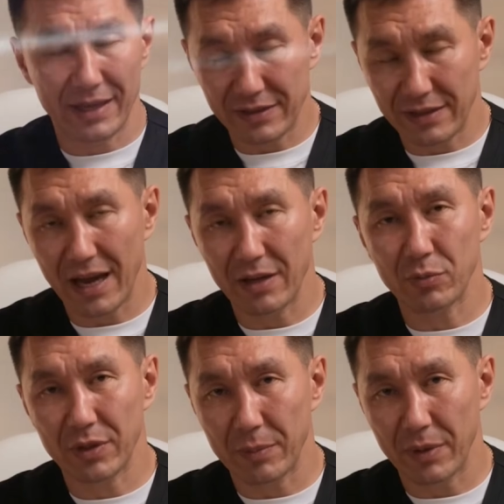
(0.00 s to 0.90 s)
Let's
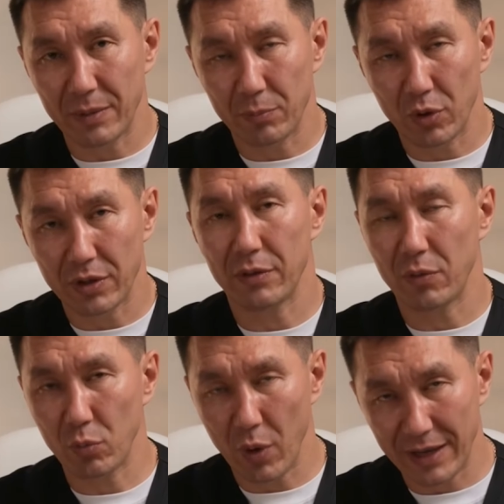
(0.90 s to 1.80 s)
start with the main point.
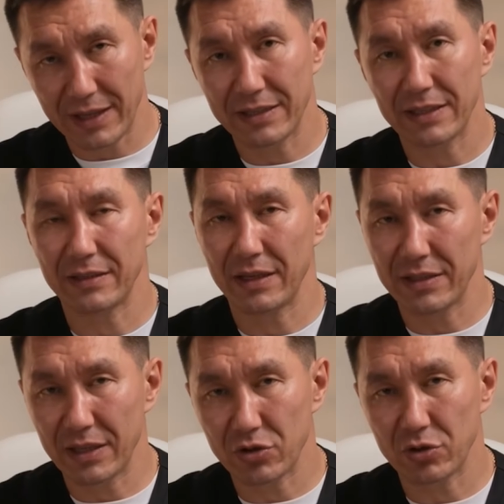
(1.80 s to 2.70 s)
Why doesn't a
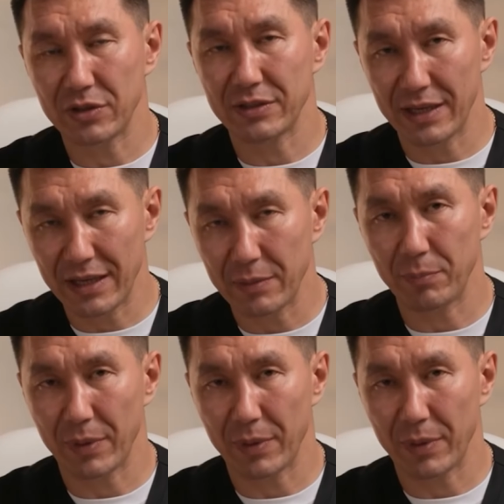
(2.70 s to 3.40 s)
denture stay in